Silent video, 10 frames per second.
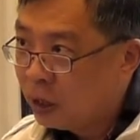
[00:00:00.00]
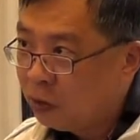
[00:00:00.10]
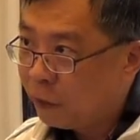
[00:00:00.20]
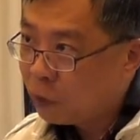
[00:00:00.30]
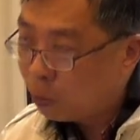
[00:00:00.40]

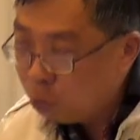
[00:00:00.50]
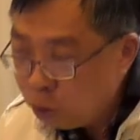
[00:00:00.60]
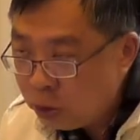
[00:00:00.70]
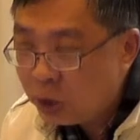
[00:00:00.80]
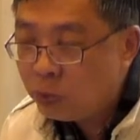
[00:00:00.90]
to have
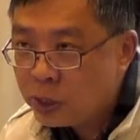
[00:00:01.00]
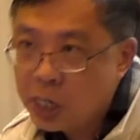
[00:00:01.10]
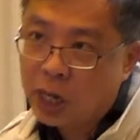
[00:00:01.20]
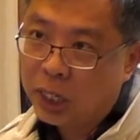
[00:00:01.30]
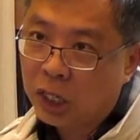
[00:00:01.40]
communion with
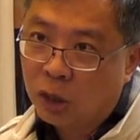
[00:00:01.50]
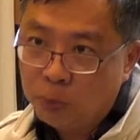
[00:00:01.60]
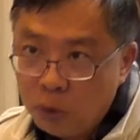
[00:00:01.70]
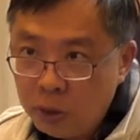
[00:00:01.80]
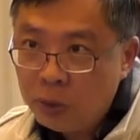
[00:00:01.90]
God and
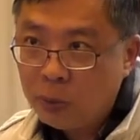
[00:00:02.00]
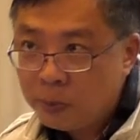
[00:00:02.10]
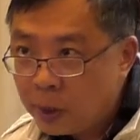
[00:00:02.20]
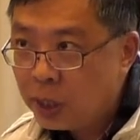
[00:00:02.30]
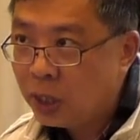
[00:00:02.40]
communion
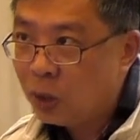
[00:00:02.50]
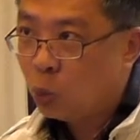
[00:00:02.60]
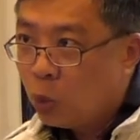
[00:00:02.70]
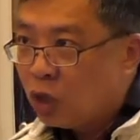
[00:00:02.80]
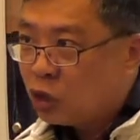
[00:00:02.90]
with one another.
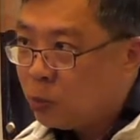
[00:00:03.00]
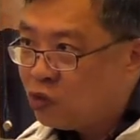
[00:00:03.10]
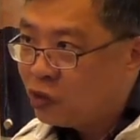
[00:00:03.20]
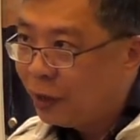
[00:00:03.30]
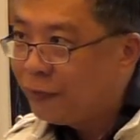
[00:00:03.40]
Worship
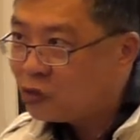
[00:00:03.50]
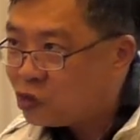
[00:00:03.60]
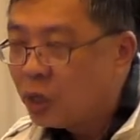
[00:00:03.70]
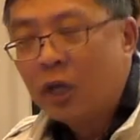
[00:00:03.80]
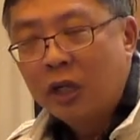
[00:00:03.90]

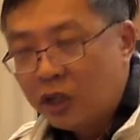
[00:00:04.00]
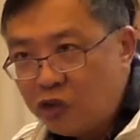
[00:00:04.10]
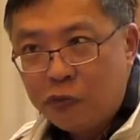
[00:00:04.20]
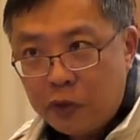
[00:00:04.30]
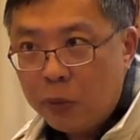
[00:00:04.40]
service
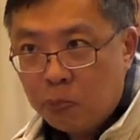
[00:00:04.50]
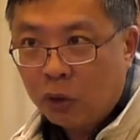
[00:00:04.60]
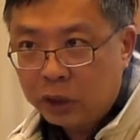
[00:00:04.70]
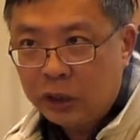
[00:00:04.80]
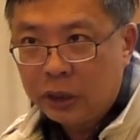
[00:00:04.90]
is very
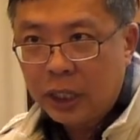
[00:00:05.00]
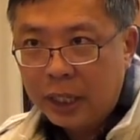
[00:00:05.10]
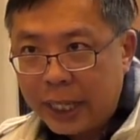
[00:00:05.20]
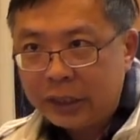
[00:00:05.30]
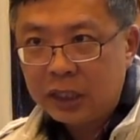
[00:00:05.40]
important.
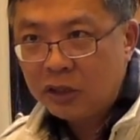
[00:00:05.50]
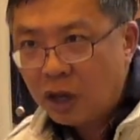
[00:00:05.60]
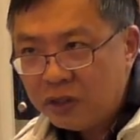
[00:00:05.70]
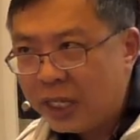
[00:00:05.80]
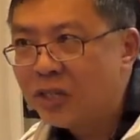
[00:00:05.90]
Neglect
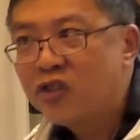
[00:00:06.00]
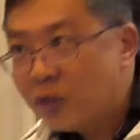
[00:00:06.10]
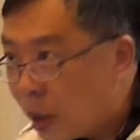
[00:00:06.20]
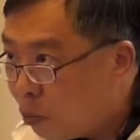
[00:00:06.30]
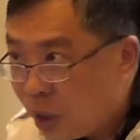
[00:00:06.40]
not the
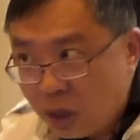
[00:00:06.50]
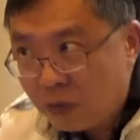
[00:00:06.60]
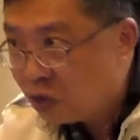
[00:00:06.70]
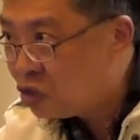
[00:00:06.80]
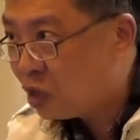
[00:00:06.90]
assembling
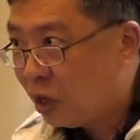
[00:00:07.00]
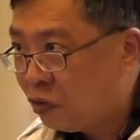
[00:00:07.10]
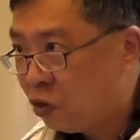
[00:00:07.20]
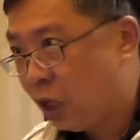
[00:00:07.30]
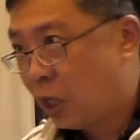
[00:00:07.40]
of
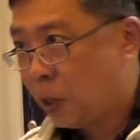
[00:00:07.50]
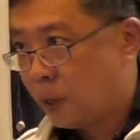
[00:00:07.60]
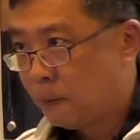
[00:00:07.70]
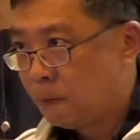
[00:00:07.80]
yourselves together.